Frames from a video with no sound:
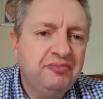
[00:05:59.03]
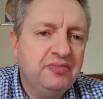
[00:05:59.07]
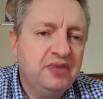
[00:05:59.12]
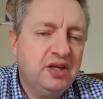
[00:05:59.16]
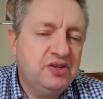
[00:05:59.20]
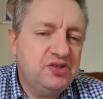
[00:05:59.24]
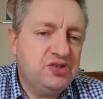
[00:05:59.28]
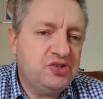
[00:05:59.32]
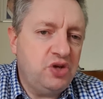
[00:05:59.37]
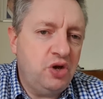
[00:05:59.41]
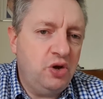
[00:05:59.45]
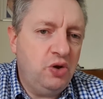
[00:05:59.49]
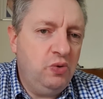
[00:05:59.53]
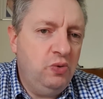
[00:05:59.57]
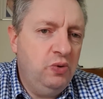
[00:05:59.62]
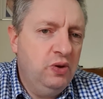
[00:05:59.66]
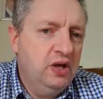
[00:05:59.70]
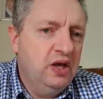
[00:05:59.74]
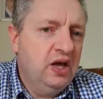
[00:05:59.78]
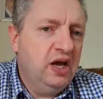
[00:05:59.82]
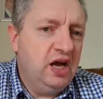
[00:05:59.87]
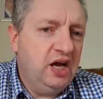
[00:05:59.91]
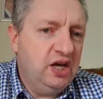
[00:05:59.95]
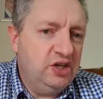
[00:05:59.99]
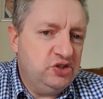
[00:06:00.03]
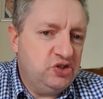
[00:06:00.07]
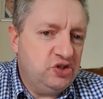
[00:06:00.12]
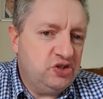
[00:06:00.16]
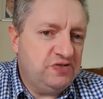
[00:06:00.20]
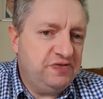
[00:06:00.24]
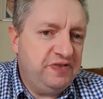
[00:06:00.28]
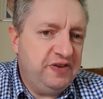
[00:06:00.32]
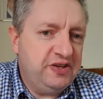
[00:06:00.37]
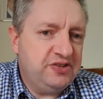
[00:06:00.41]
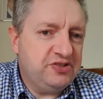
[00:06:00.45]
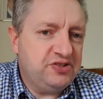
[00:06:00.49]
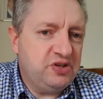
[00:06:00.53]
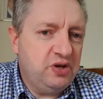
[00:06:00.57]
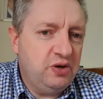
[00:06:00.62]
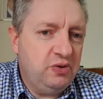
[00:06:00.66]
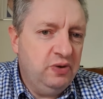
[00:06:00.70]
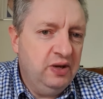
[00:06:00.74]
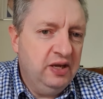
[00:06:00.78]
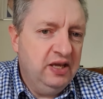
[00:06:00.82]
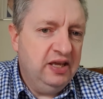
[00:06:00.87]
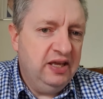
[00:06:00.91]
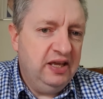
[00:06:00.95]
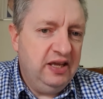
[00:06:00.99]
So I just feel as
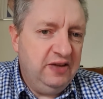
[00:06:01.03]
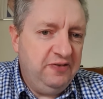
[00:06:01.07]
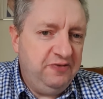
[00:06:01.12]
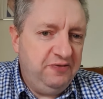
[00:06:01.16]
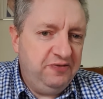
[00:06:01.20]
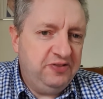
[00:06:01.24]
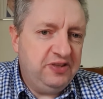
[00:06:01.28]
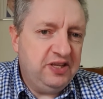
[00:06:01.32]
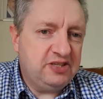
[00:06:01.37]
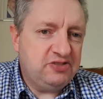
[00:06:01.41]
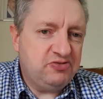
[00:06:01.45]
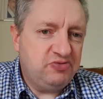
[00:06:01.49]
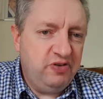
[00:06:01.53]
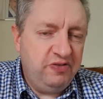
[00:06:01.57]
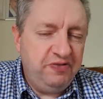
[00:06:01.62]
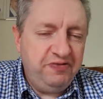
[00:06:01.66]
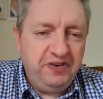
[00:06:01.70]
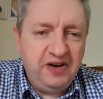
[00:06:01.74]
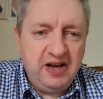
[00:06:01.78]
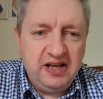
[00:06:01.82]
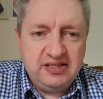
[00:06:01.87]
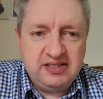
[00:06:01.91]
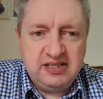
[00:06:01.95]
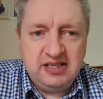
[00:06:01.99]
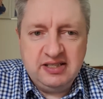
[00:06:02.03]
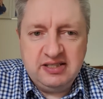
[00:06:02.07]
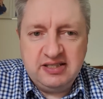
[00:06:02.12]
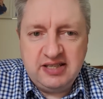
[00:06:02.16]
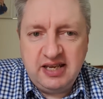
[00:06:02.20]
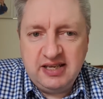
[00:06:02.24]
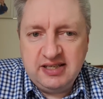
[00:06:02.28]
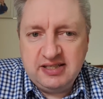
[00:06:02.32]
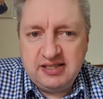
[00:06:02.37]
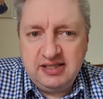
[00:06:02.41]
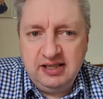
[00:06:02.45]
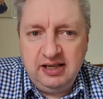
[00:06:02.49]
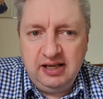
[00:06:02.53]
though if this reflecting takes a